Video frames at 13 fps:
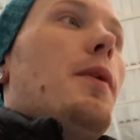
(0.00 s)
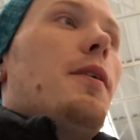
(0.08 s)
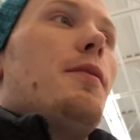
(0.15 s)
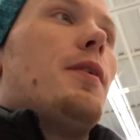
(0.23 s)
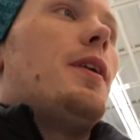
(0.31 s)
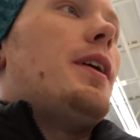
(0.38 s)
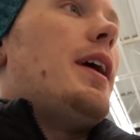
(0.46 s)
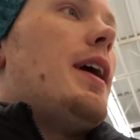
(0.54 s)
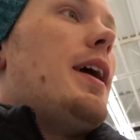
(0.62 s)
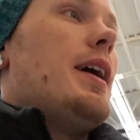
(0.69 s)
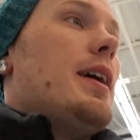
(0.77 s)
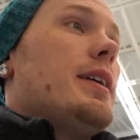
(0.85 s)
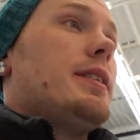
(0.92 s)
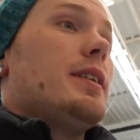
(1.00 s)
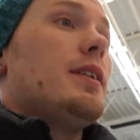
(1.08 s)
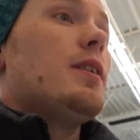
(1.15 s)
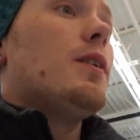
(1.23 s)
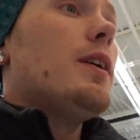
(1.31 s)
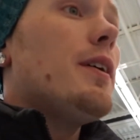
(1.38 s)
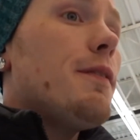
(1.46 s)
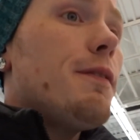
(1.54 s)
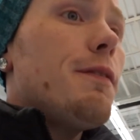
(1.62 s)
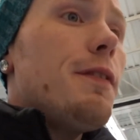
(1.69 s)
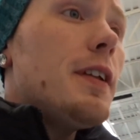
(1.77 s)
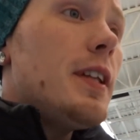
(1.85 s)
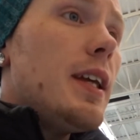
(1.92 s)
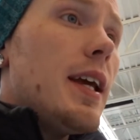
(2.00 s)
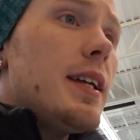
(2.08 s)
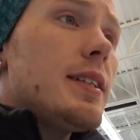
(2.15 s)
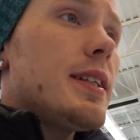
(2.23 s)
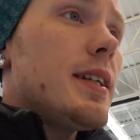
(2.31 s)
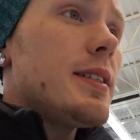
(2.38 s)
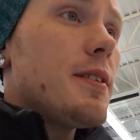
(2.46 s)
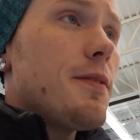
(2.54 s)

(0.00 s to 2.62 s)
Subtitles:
wife wanted eggs, and they're only at 58 cents a